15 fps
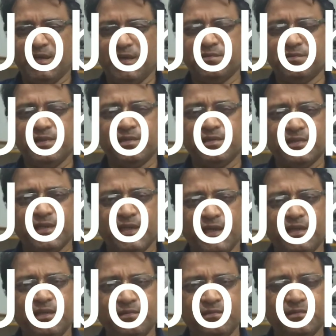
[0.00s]
I am going to
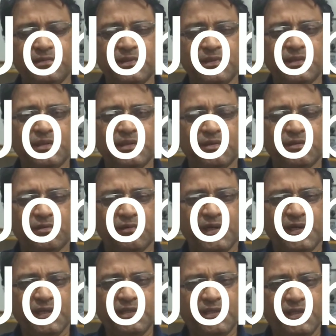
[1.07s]
tell you
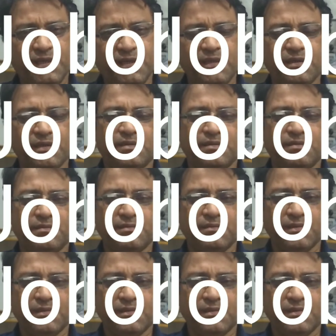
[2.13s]
what I think,